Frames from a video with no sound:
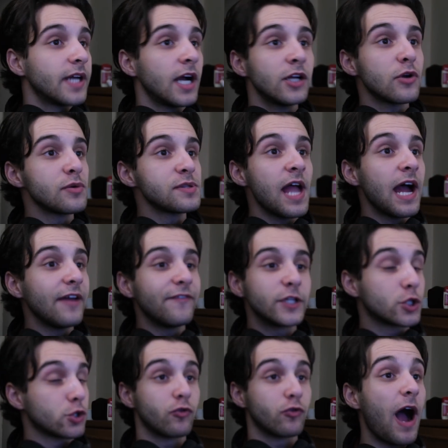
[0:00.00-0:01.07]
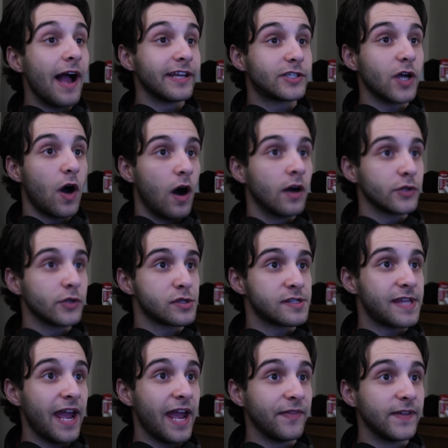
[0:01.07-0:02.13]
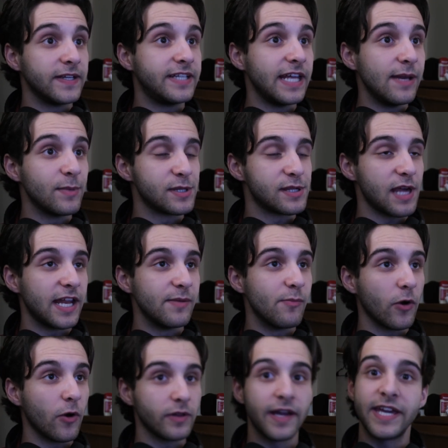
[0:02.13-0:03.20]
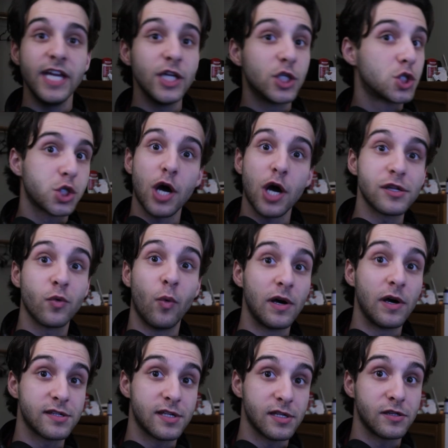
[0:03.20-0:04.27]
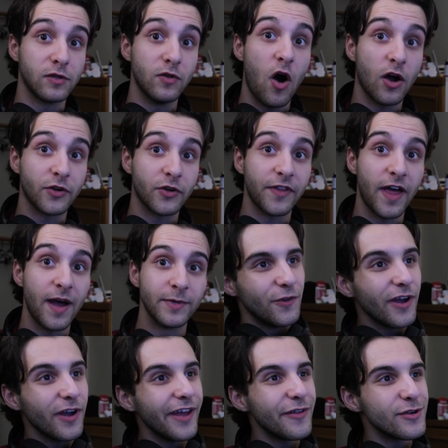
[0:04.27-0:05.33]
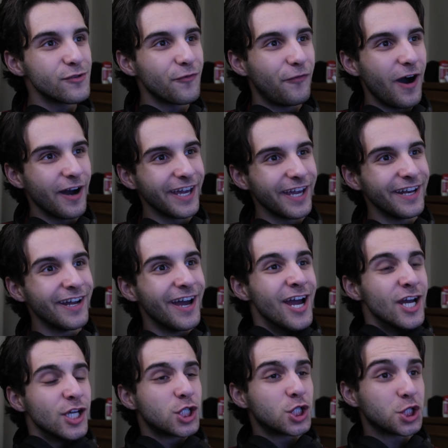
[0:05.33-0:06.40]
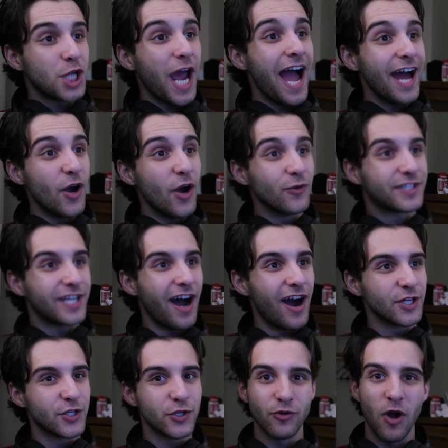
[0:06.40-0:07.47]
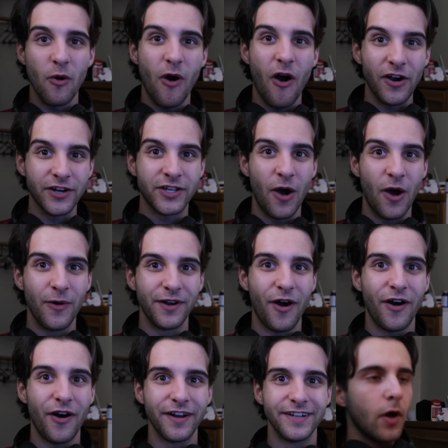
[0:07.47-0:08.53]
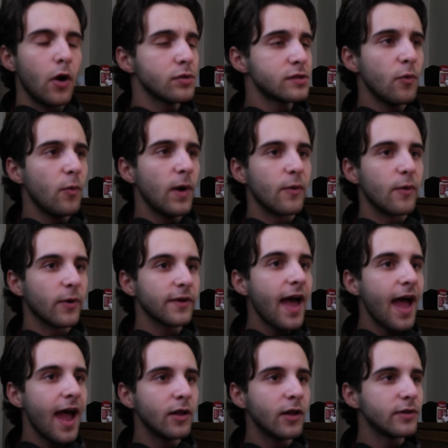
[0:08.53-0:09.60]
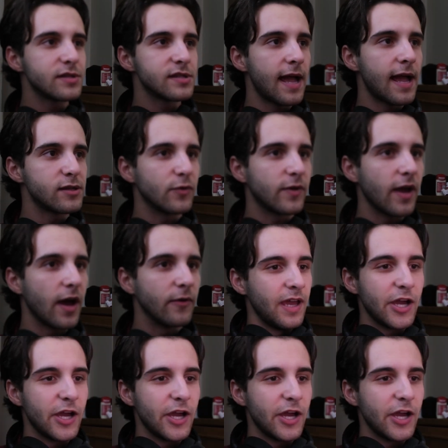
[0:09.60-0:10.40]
Tanjiro's not even trying to understand the demons anymore. Like, he just wants to slaughter them. Look at this fucking Shadow Tanjiro arc going on. Also, wait, where the hell is Nezuko?